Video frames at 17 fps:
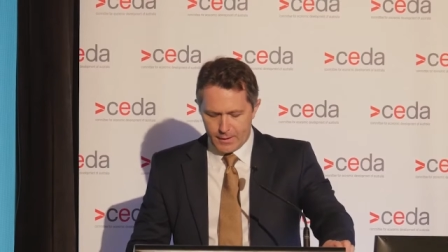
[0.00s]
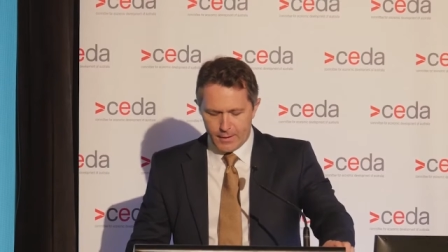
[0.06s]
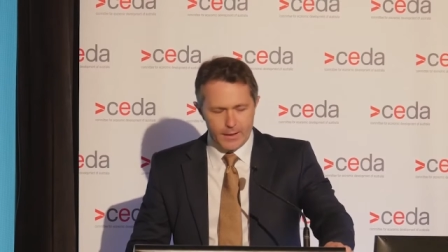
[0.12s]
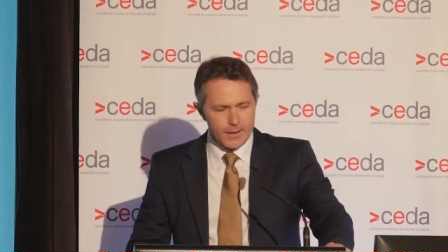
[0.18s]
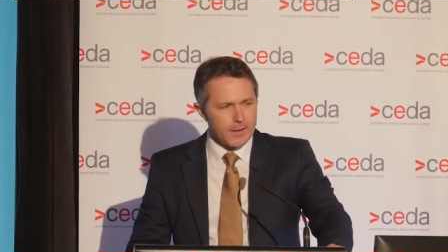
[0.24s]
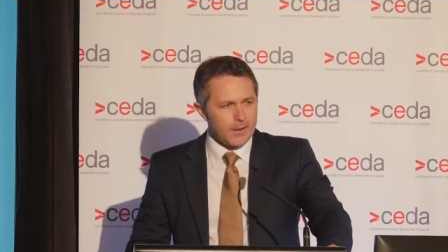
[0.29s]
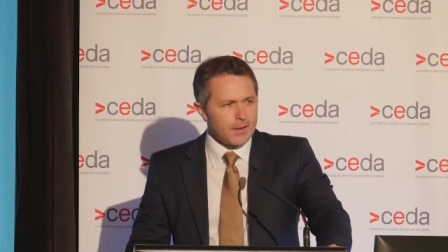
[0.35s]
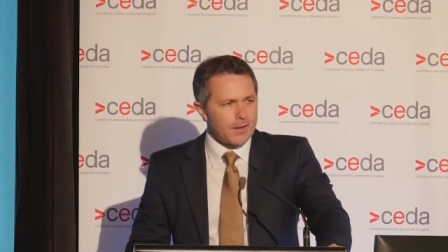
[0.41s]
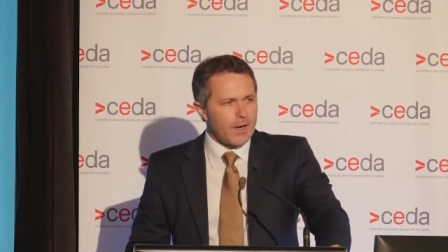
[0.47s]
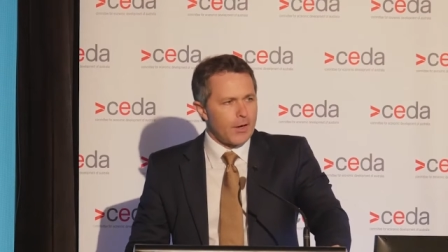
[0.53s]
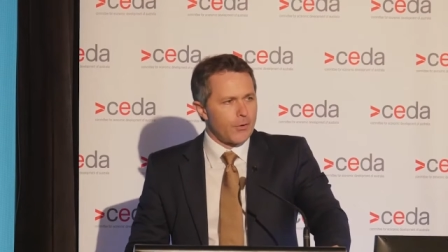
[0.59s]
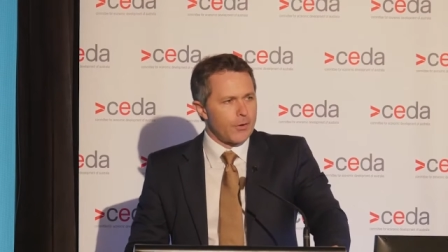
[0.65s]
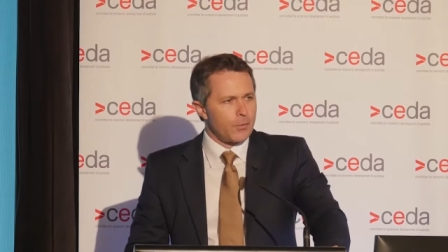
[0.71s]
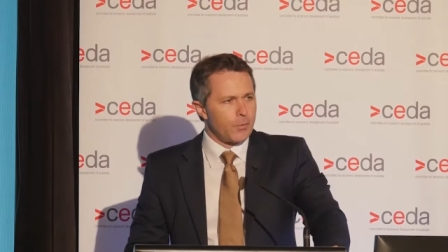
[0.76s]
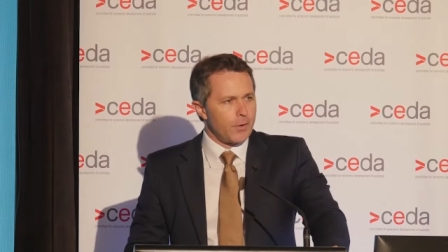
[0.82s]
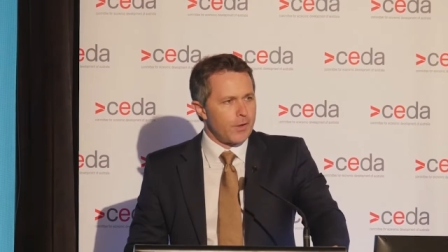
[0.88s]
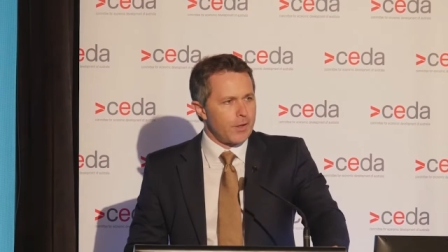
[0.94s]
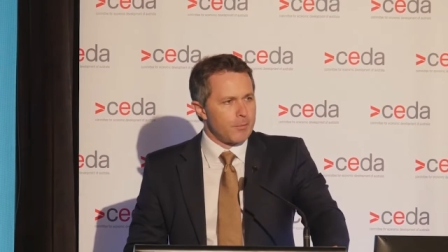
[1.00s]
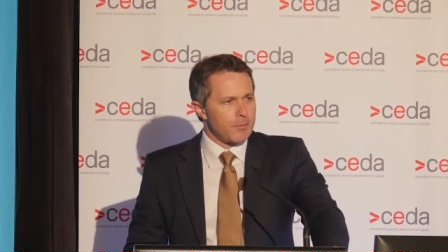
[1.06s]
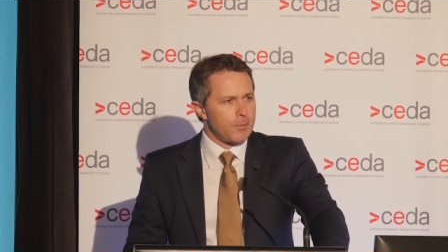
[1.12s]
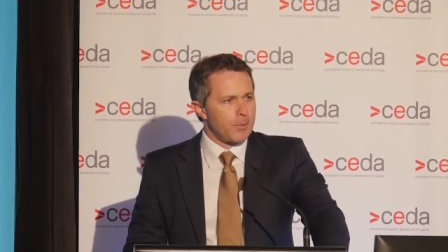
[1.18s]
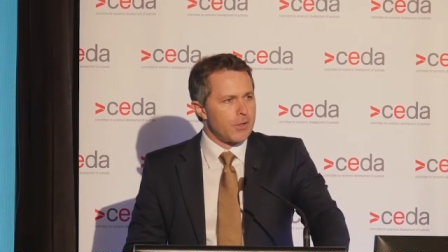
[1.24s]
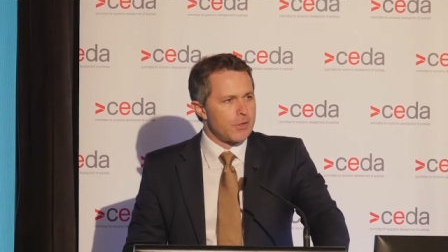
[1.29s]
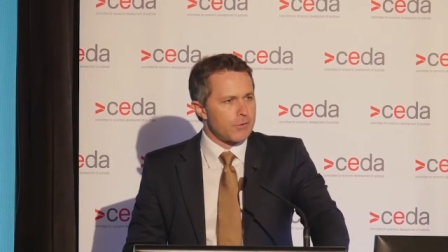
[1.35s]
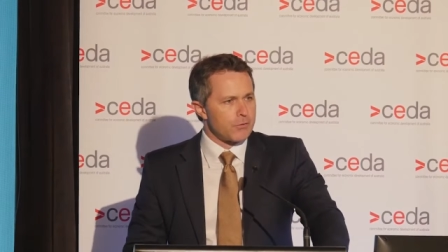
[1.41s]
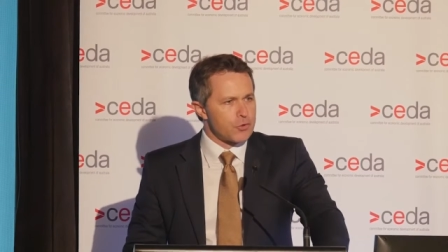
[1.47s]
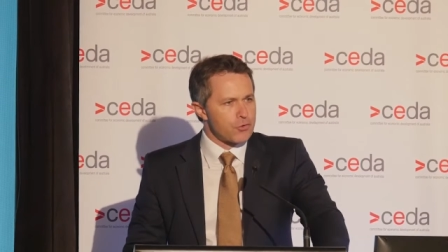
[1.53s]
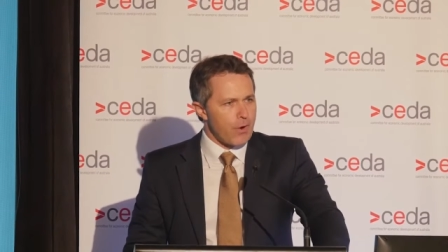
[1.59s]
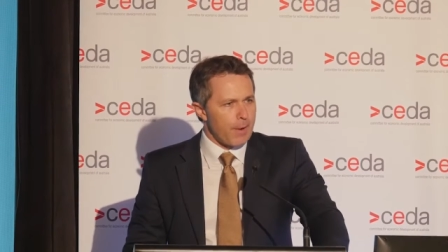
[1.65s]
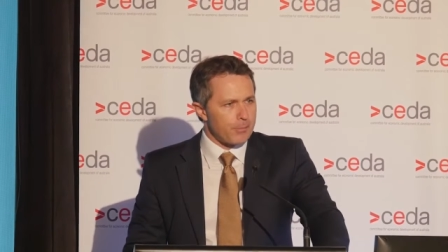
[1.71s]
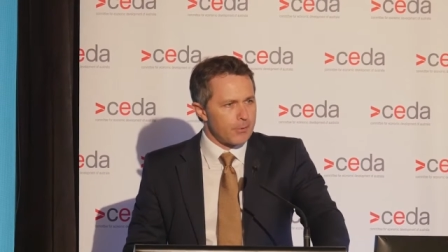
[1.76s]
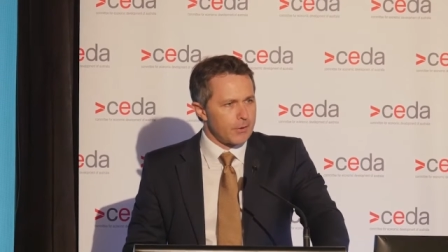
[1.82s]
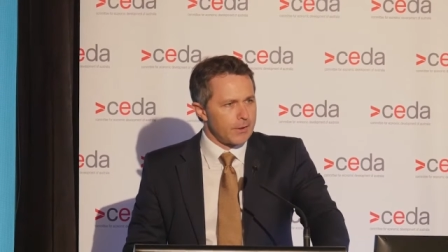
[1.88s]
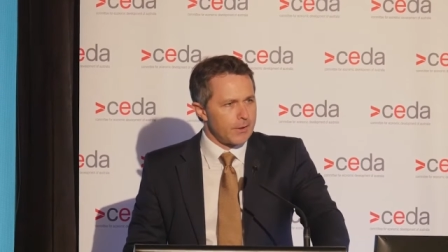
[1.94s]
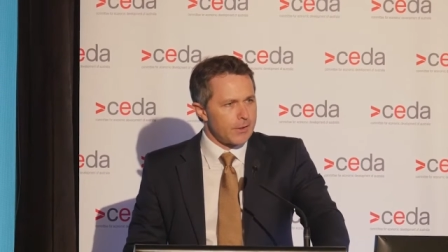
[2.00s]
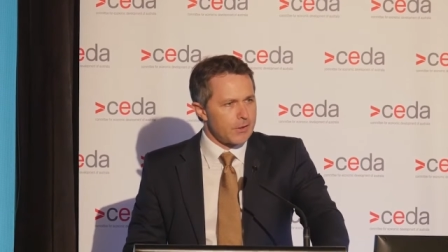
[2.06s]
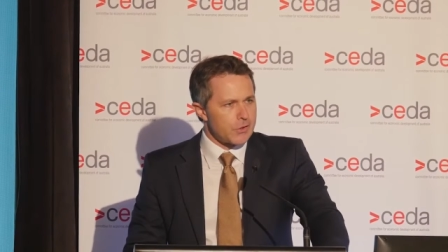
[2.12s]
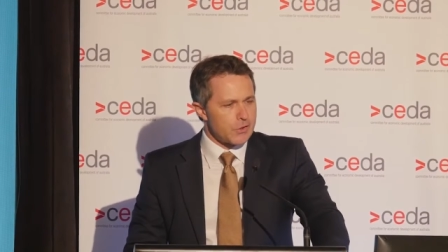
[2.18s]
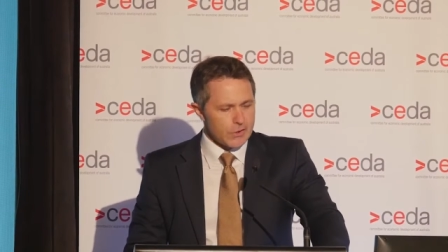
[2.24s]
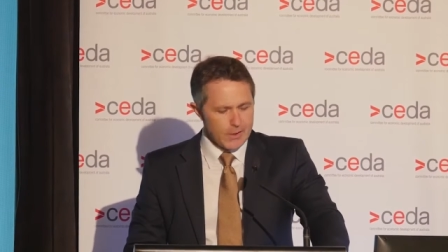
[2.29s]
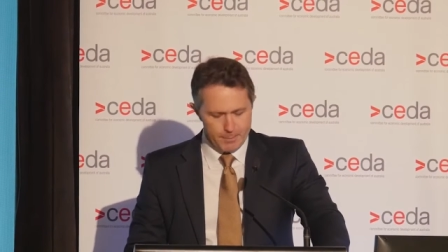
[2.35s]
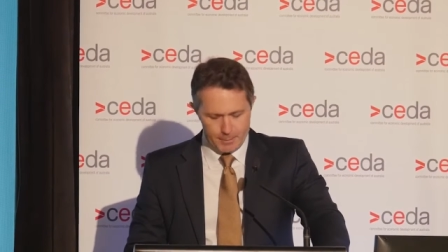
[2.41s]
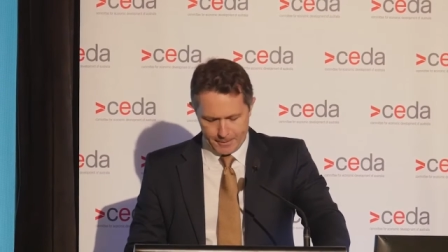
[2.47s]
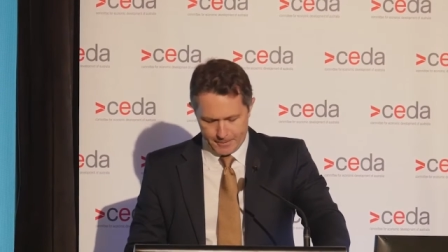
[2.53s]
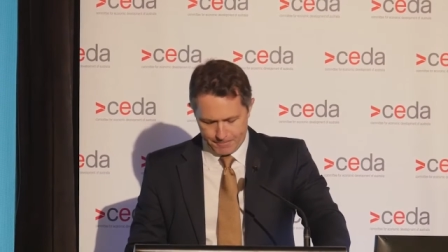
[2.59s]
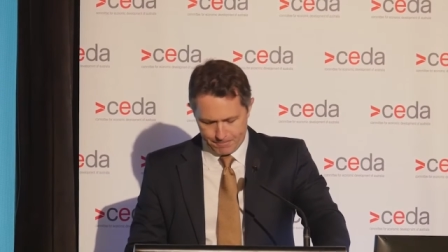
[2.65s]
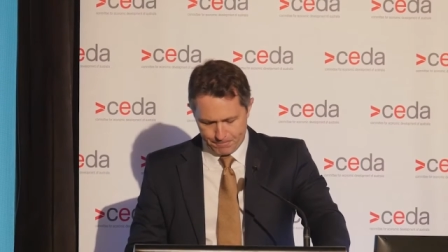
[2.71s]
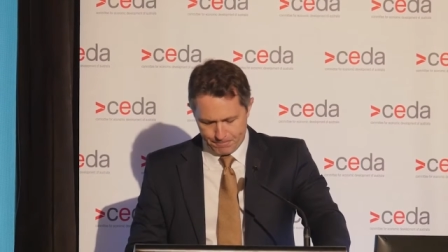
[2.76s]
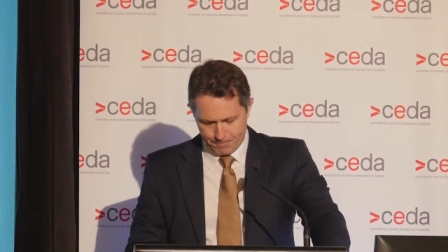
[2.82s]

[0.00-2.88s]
and he carried with him a piece of shrapnel in his stomach.